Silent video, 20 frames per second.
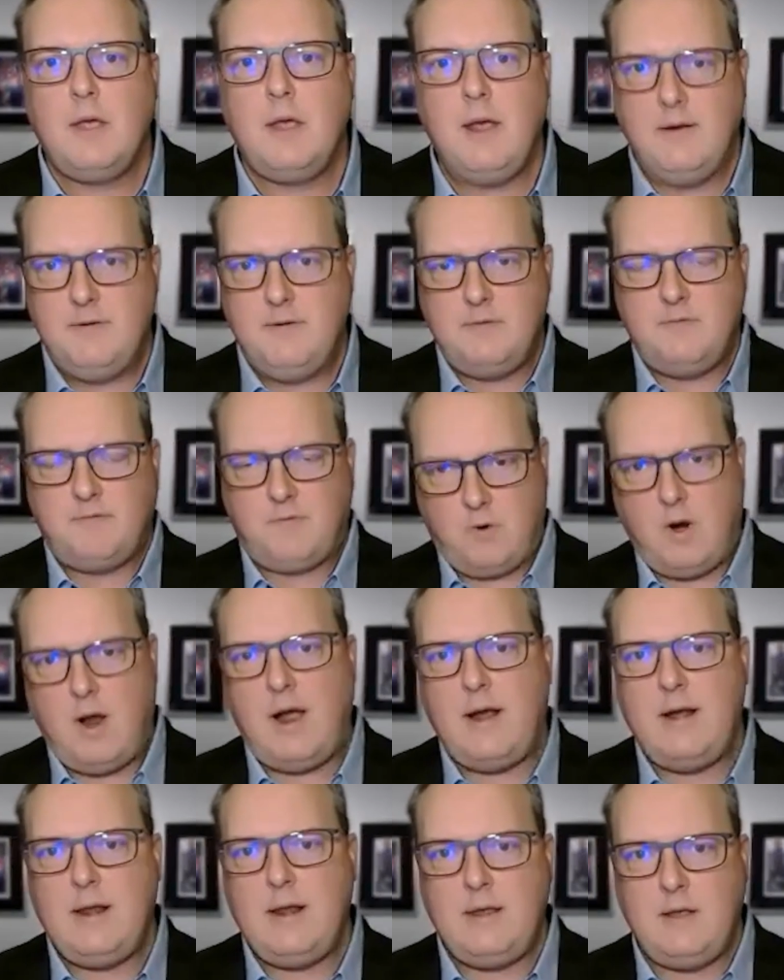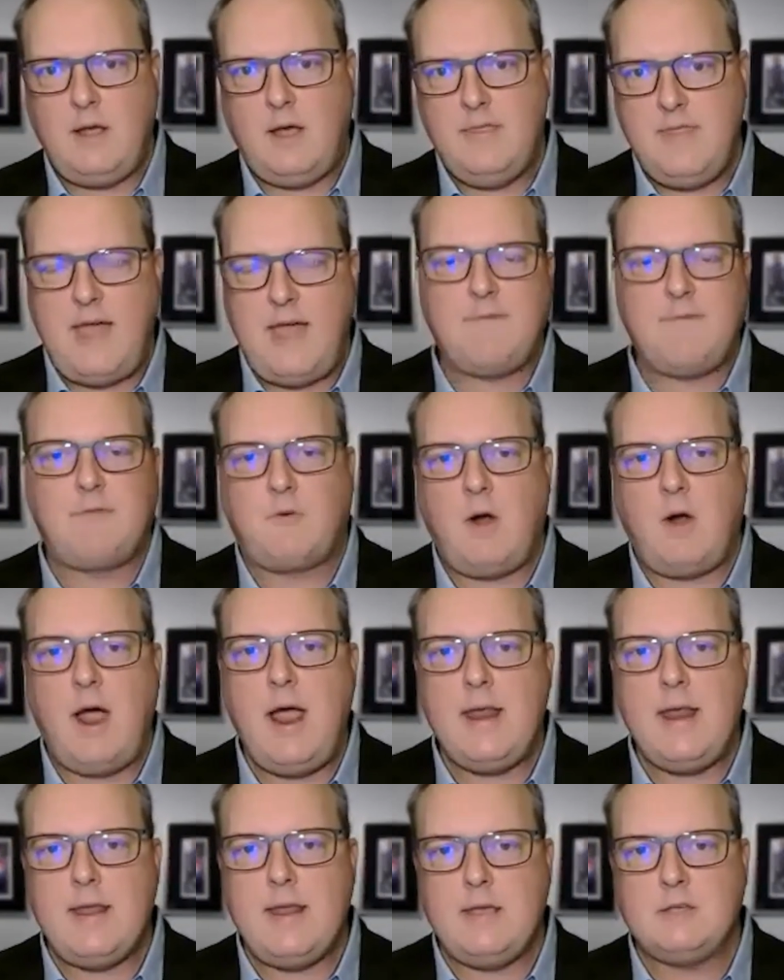In that
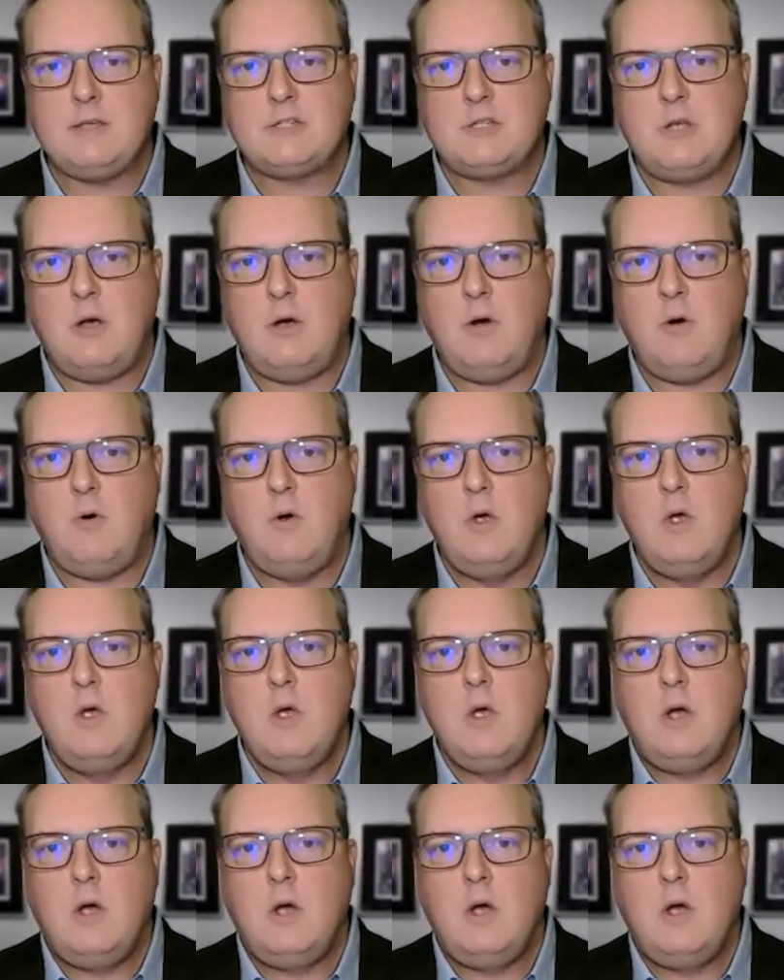variety. So